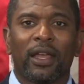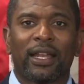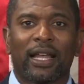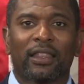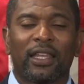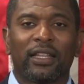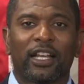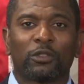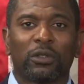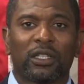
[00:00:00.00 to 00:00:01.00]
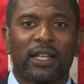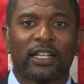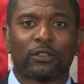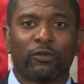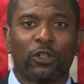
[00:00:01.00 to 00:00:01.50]
And I think that's what the
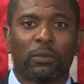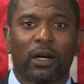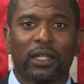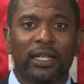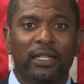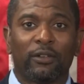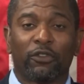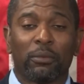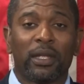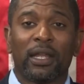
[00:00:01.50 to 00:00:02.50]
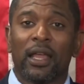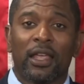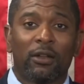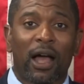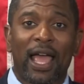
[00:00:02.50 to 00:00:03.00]
National Football League did for me.
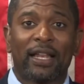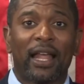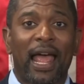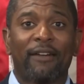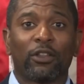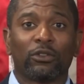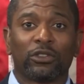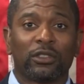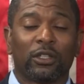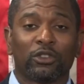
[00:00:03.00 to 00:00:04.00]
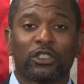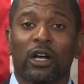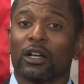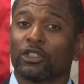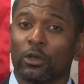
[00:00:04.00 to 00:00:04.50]
You know, I had to have those
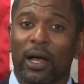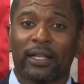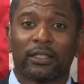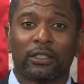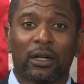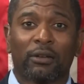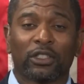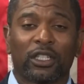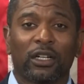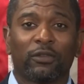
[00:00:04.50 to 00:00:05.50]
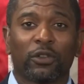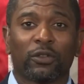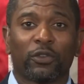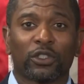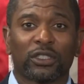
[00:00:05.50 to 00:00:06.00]
talks twice. You know, I was cut for
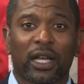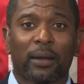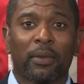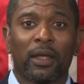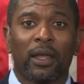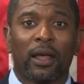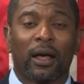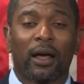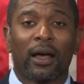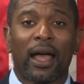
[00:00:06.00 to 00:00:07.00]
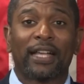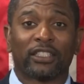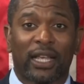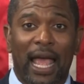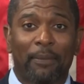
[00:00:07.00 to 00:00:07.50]
the first time
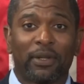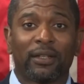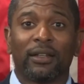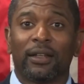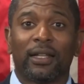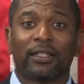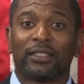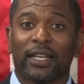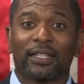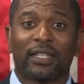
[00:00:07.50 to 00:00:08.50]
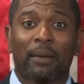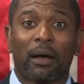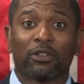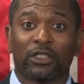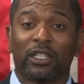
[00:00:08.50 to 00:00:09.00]
as a captain, and the second time
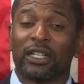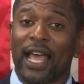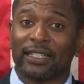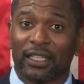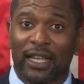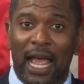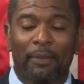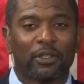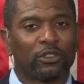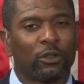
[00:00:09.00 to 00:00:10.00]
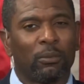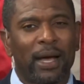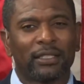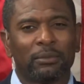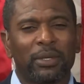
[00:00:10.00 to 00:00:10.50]
I was cut as a captain. So
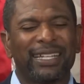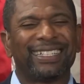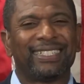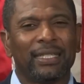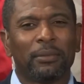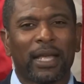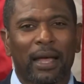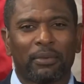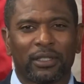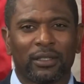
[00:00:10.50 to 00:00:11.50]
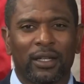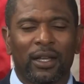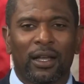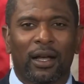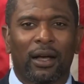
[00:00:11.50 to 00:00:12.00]
imagine being a team captain,
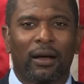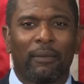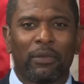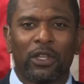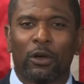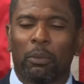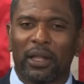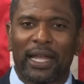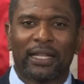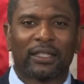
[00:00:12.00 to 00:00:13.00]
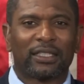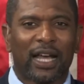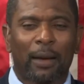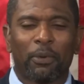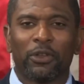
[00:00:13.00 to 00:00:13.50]
you know, playing at the
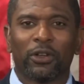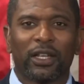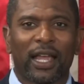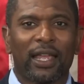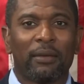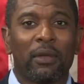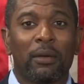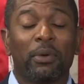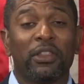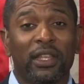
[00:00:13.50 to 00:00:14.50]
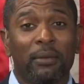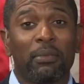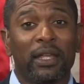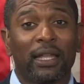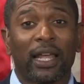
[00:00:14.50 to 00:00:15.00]
top of your game, but then
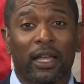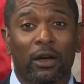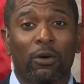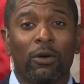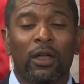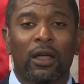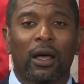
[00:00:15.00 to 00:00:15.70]
being let go.